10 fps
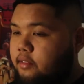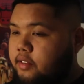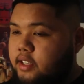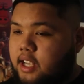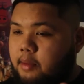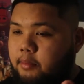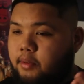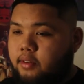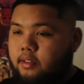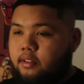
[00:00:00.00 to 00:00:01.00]
For
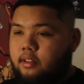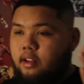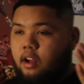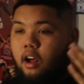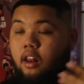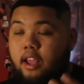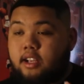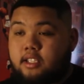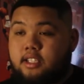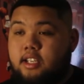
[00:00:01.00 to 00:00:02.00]
example, all I
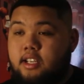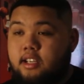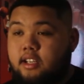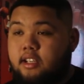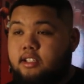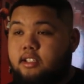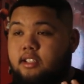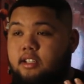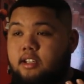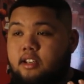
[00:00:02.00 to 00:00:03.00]
could see
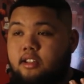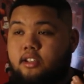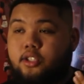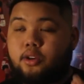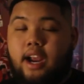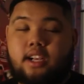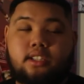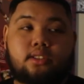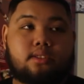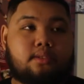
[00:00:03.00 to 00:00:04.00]
is the
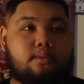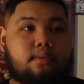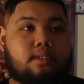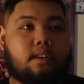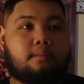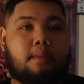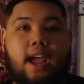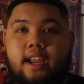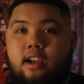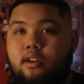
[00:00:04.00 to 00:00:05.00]
tracksuit,
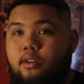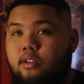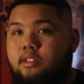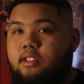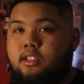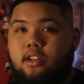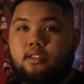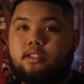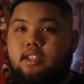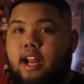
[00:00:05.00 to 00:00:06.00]
black and gold, you
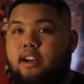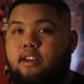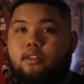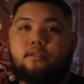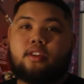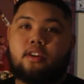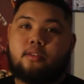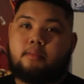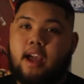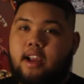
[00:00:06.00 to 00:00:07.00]
know, standard
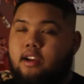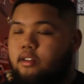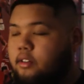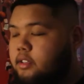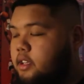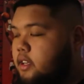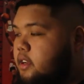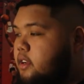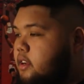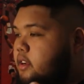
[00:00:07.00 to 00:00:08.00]
OVO, black and gold,
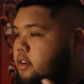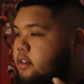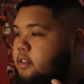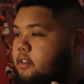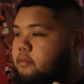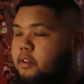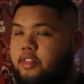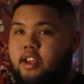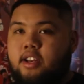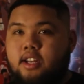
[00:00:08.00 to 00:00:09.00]
with
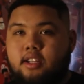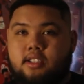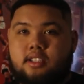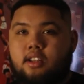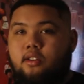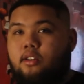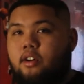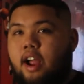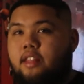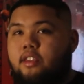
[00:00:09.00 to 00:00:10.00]
the Adidas
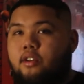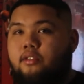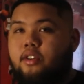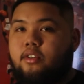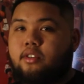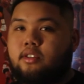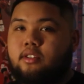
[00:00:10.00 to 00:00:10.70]
logo and the OVO